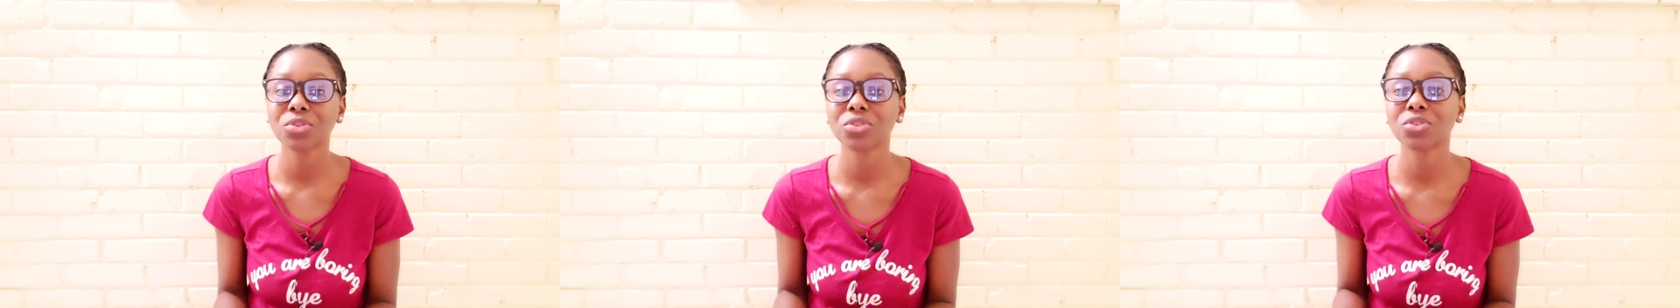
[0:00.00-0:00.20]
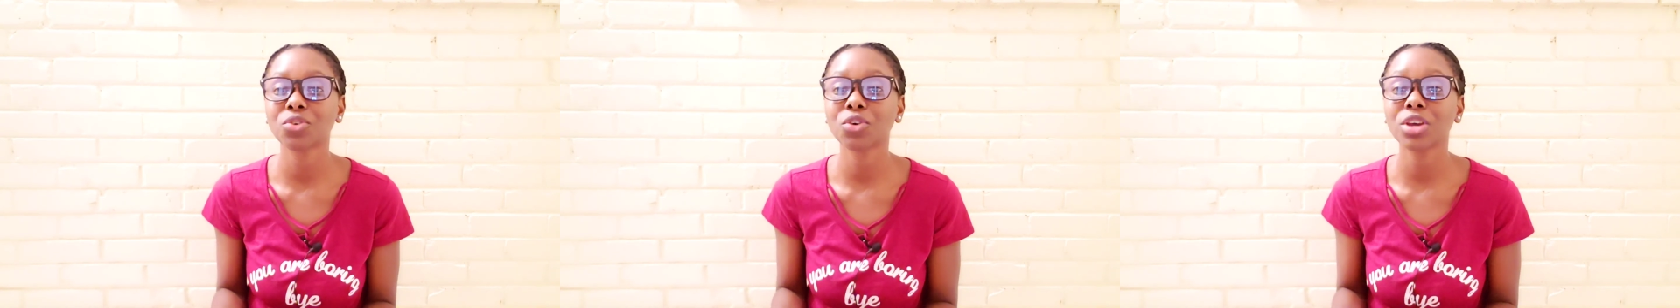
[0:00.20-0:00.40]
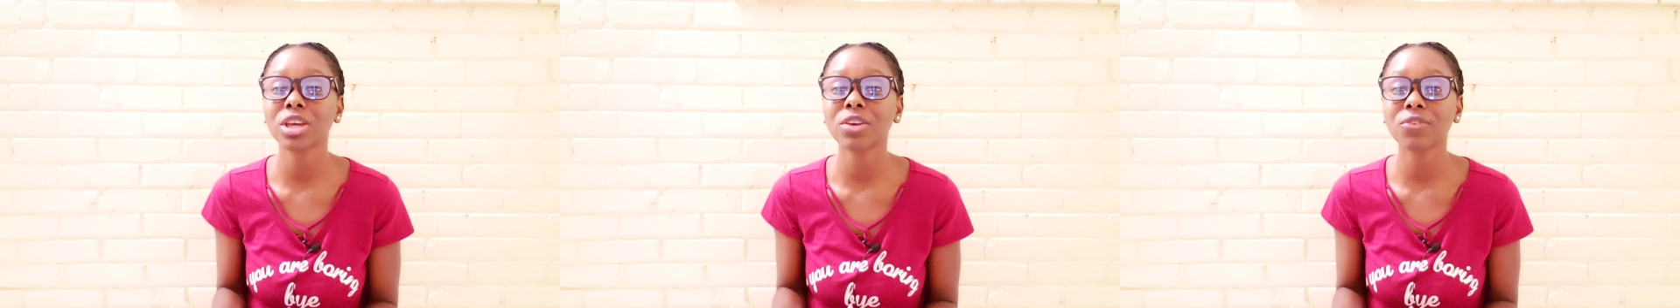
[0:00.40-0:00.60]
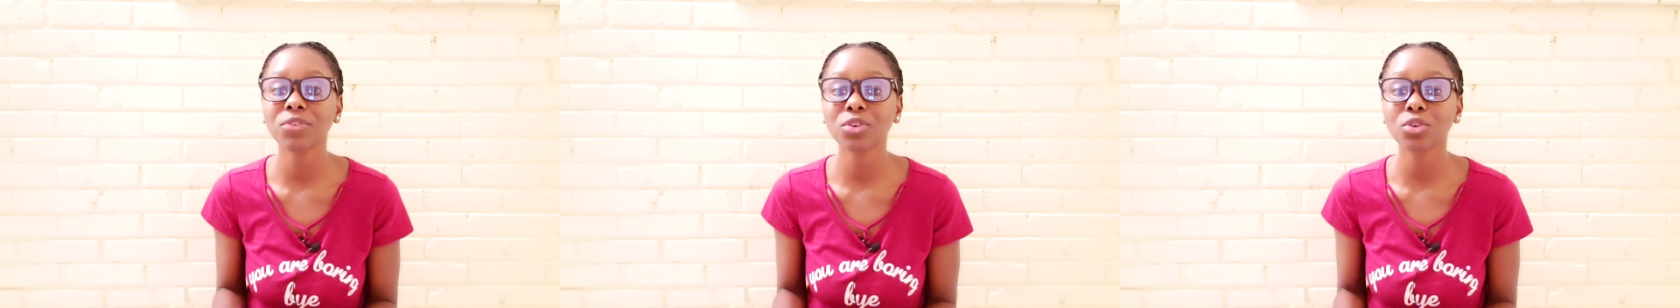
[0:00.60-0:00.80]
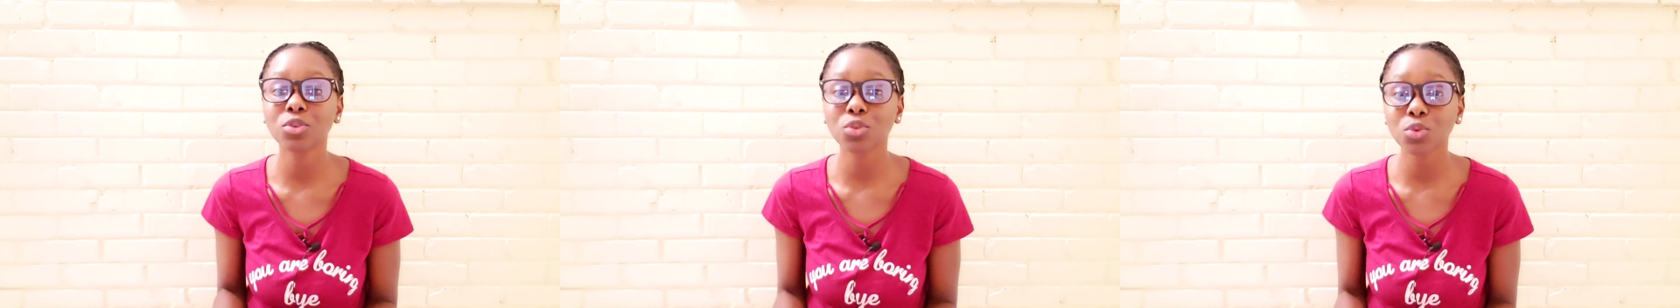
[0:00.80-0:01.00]
So if
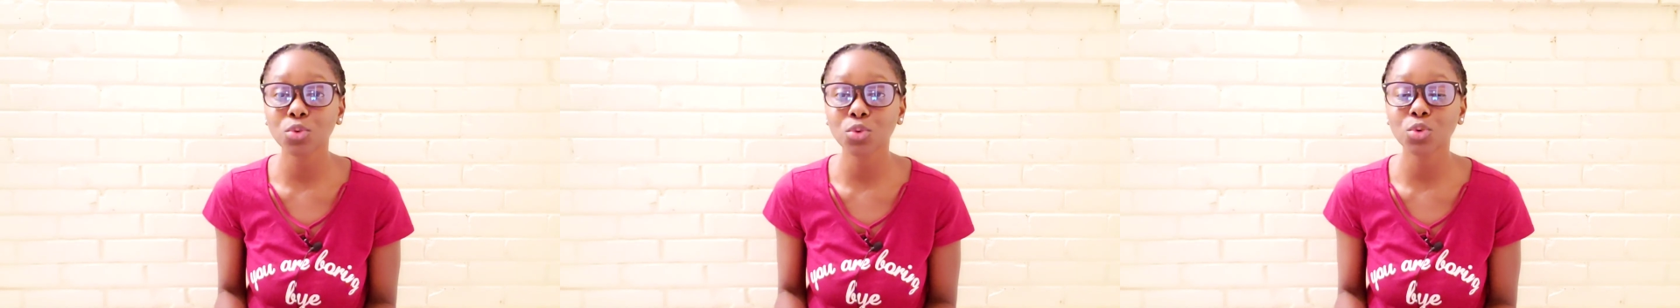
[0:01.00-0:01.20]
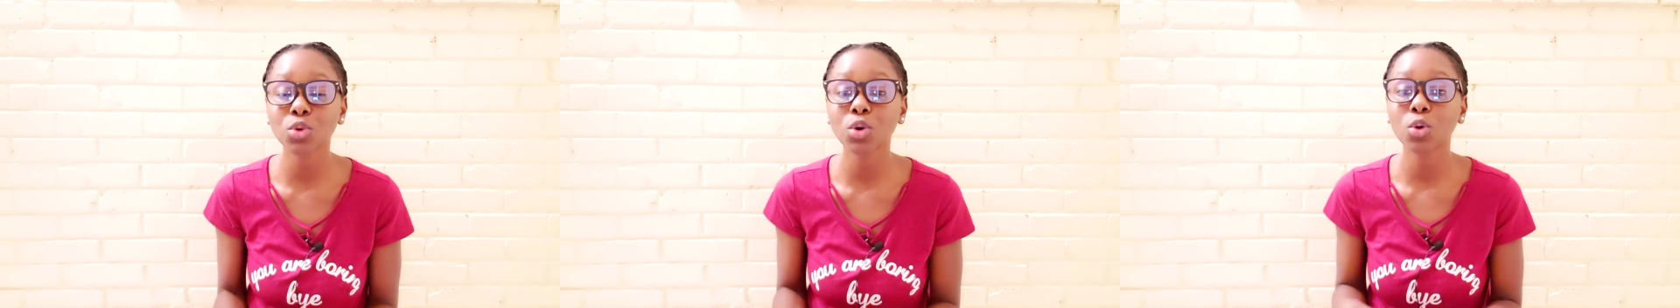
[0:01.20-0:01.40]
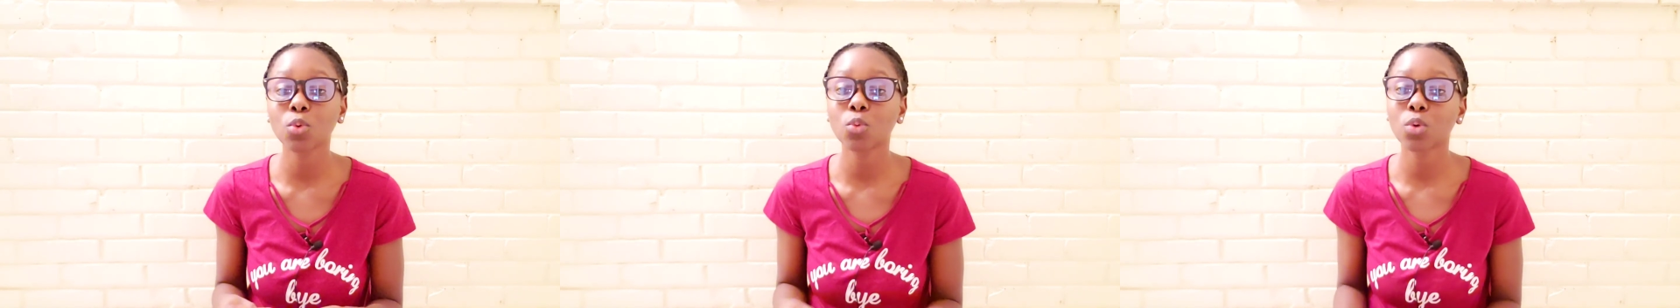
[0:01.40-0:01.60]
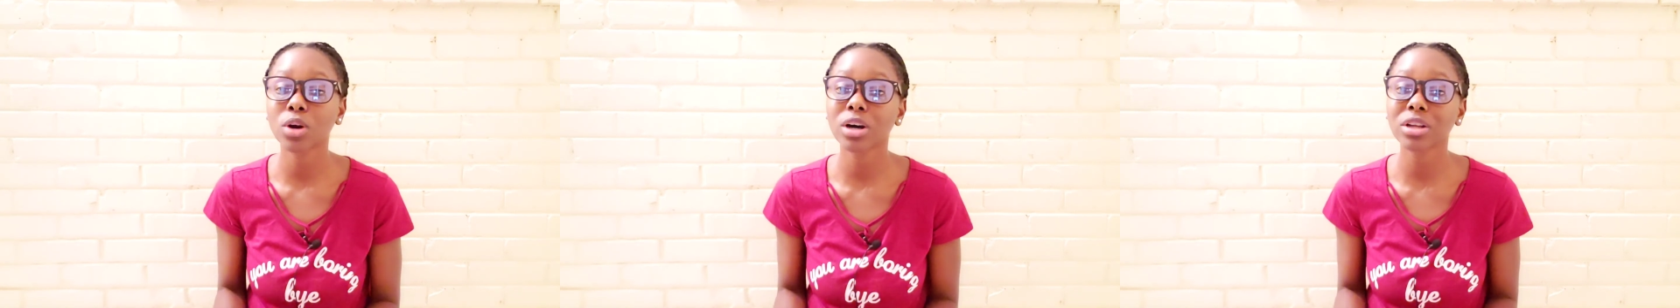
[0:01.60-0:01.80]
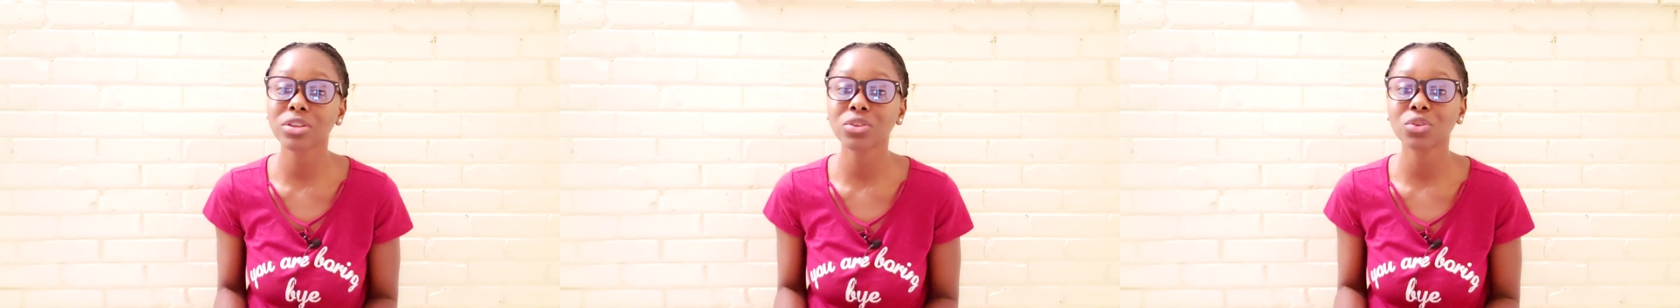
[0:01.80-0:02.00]
you do
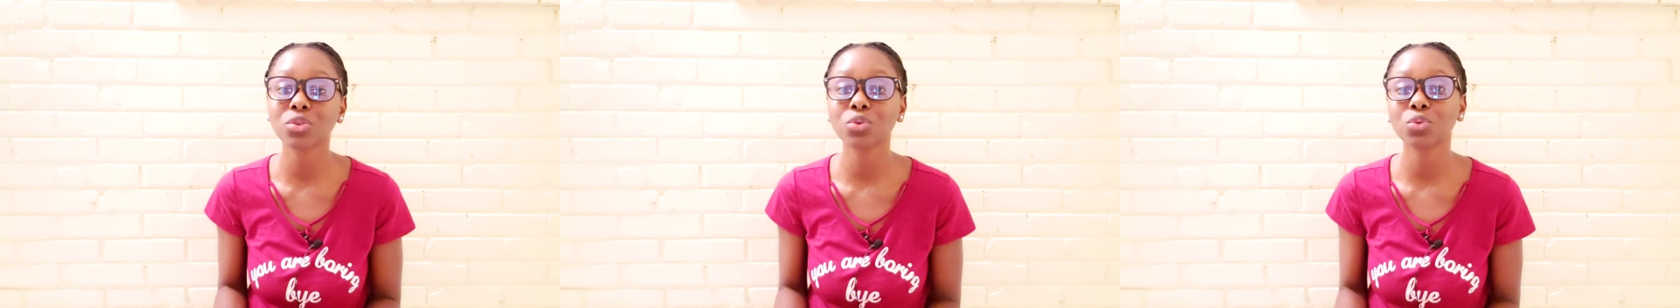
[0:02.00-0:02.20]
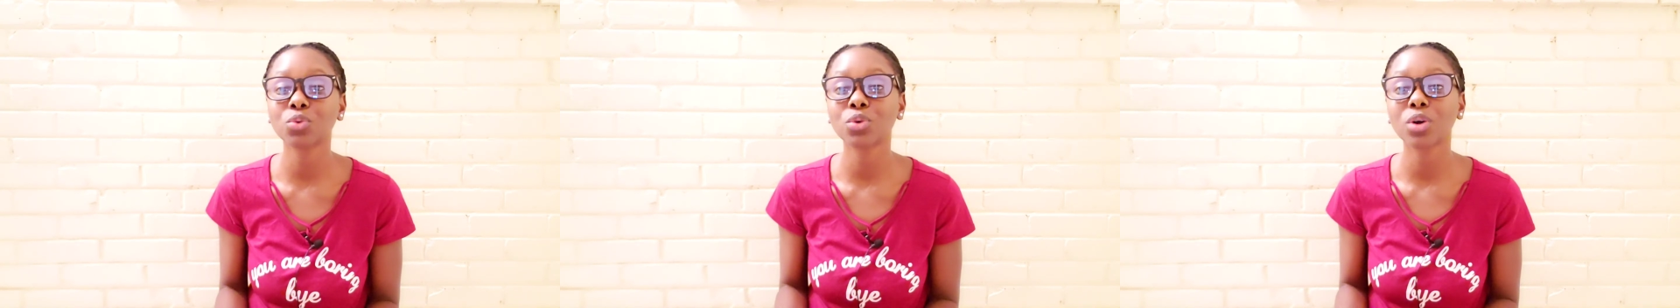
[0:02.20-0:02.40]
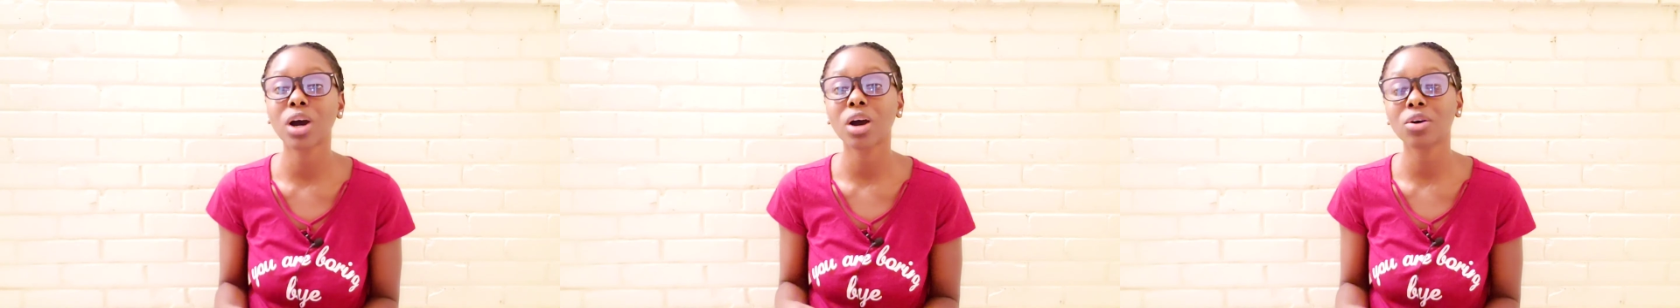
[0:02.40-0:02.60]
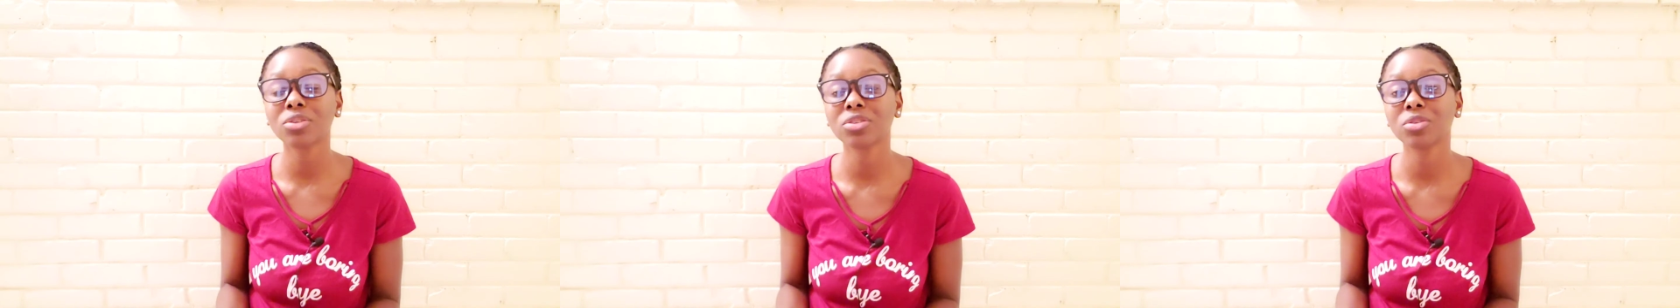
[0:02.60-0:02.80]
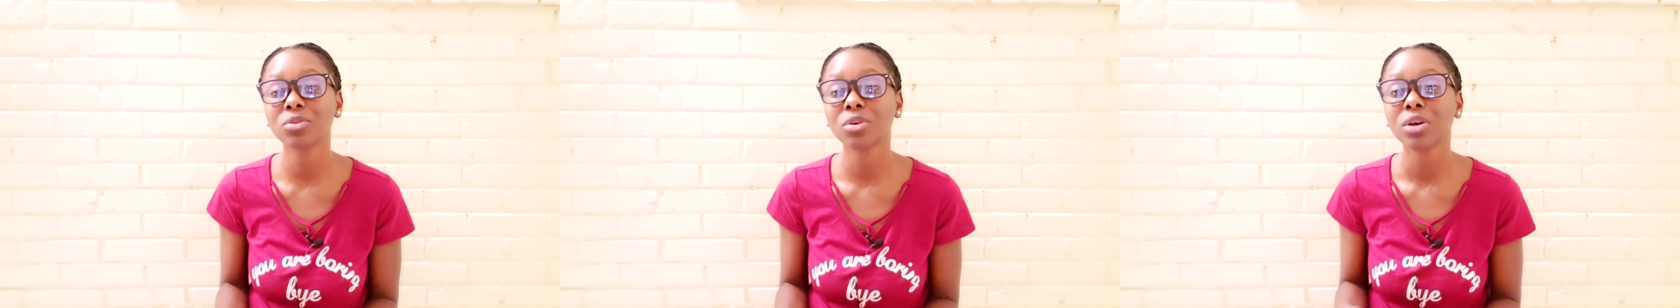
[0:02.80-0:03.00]
want to know how
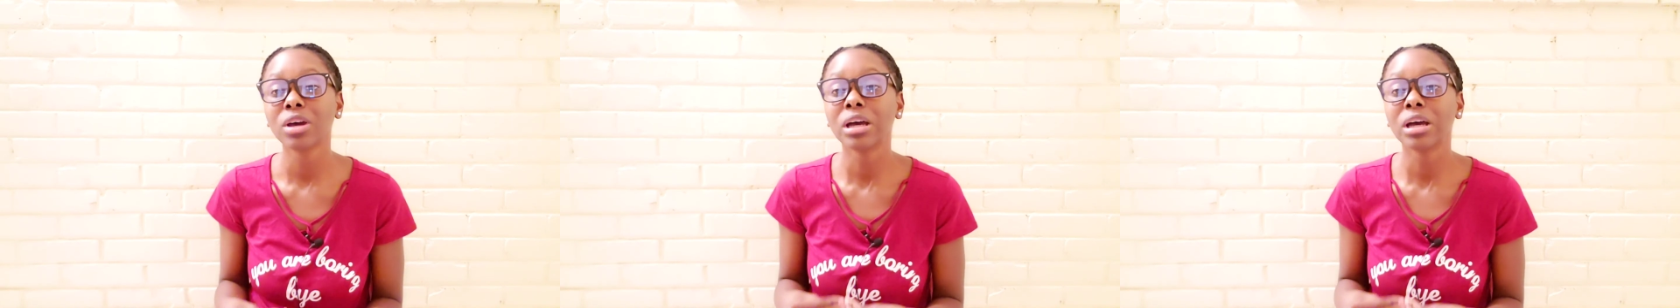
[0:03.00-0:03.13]
to